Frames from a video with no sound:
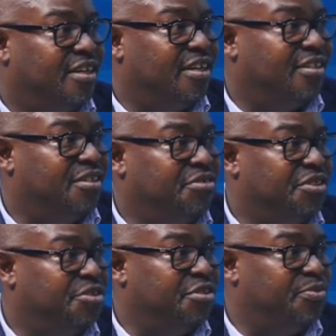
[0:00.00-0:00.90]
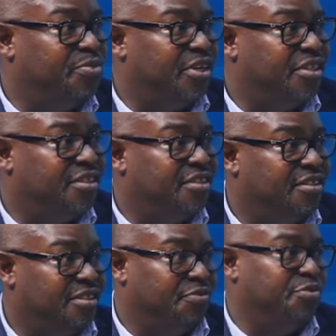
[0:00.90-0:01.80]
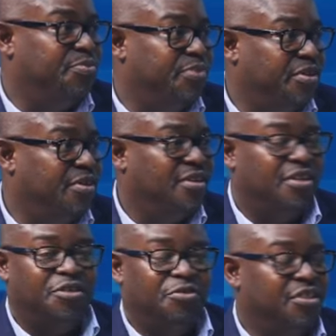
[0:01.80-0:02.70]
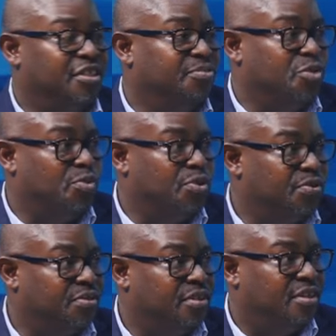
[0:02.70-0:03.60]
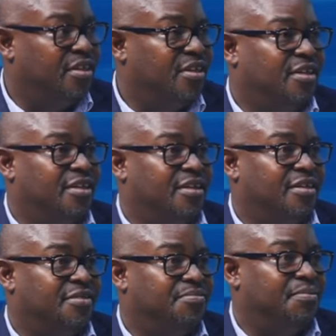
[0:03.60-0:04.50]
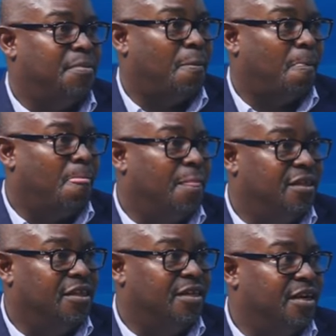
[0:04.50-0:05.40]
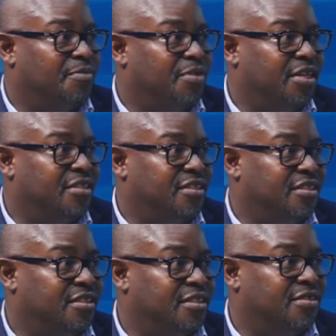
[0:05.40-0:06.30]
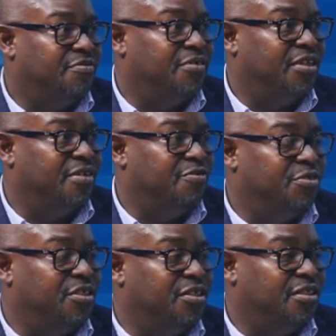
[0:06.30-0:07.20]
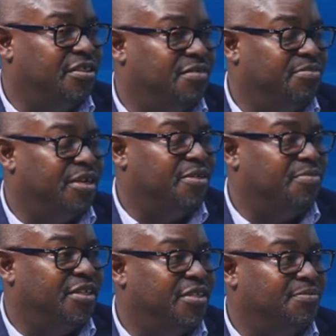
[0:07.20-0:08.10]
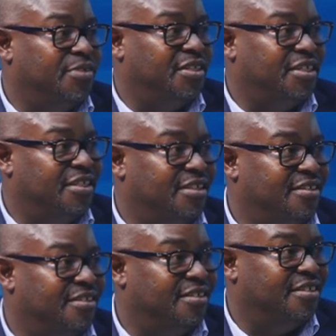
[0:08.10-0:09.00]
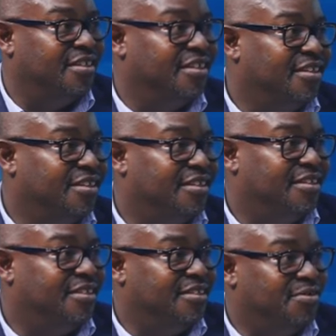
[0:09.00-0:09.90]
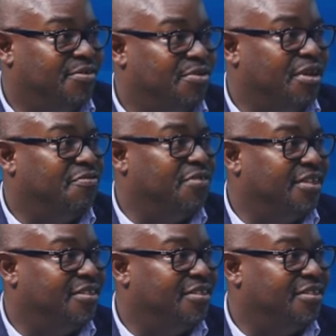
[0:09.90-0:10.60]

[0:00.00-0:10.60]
at a reduced price if you pay using Momo. Mm. The club has 40 megabytes per second Wi-Fi.